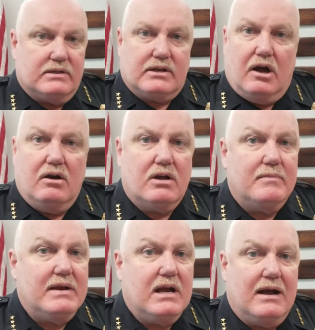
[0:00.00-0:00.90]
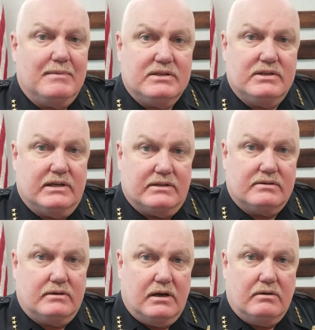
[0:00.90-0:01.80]
It's all going to be common
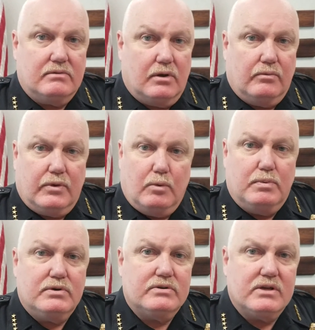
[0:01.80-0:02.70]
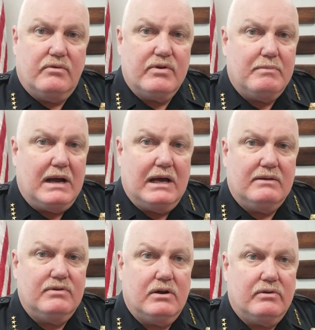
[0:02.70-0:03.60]
sense, Don't put yourself in a bind
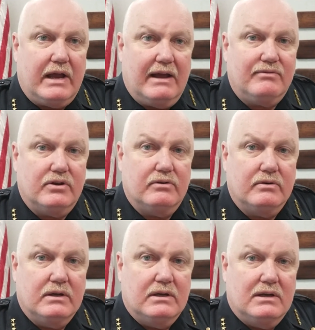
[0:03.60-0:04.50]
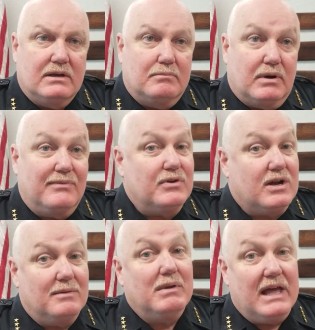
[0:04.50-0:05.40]
if you don't have to. But if you
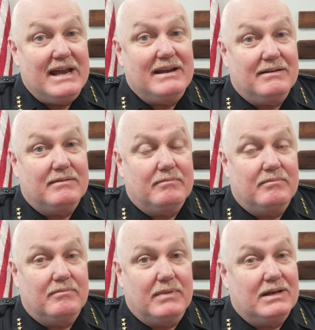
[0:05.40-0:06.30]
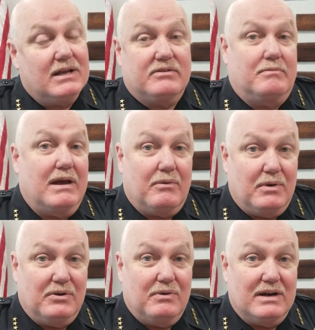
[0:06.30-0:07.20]
come late, it doesn't matter
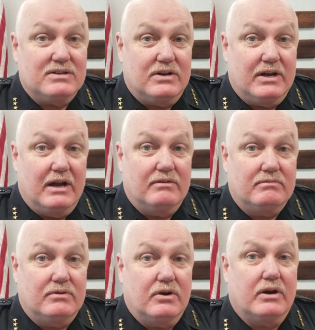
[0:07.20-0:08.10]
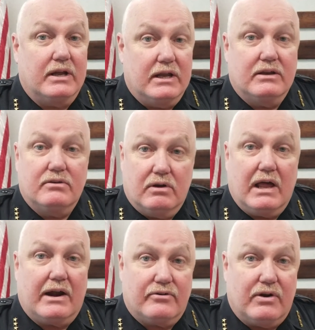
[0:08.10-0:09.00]
what direction you go. You're going to get into a
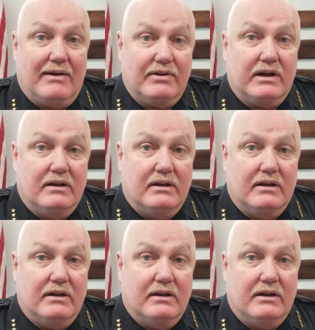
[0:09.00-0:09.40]
lot of traffic.